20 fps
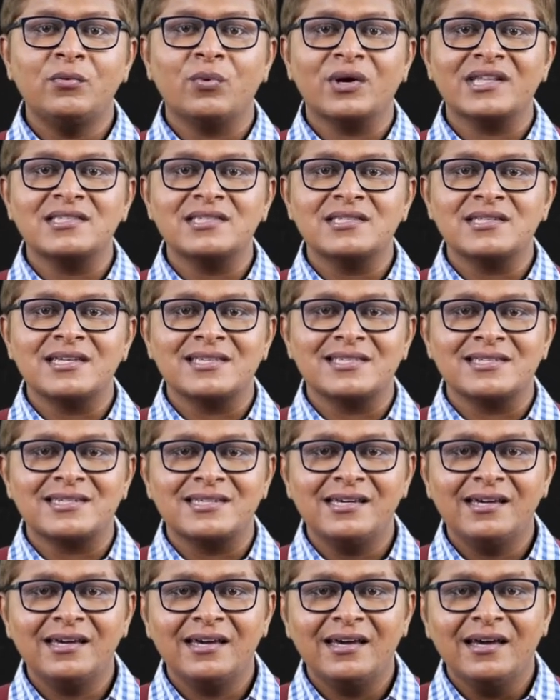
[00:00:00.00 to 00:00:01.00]

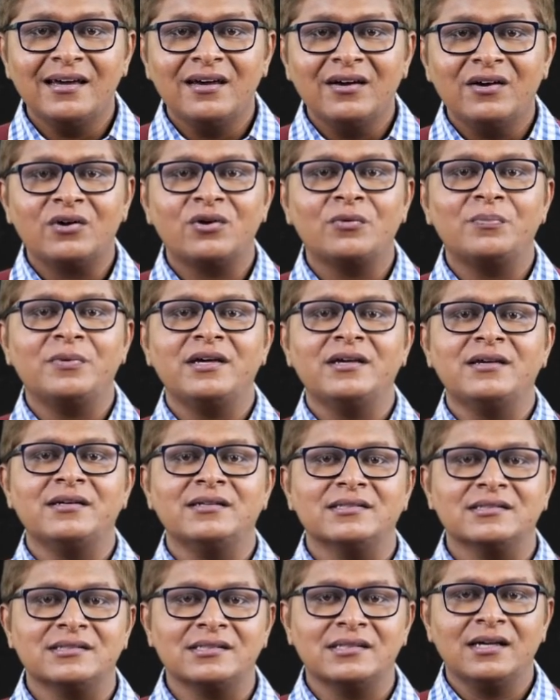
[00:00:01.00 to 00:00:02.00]
160
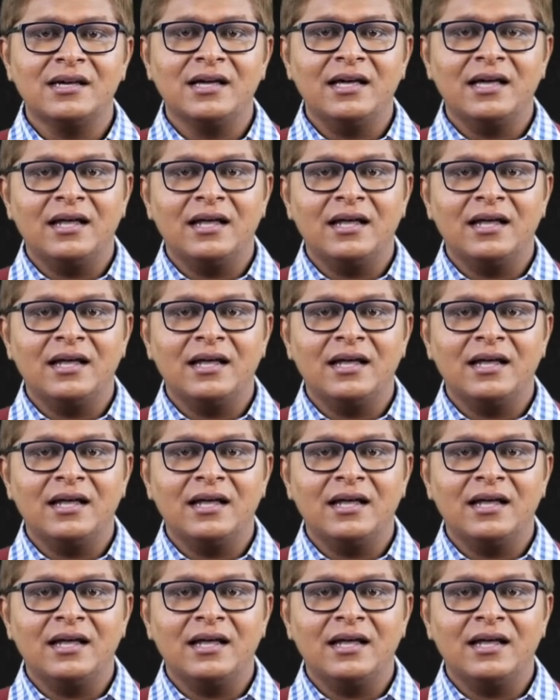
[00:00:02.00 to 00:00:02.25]
rupees.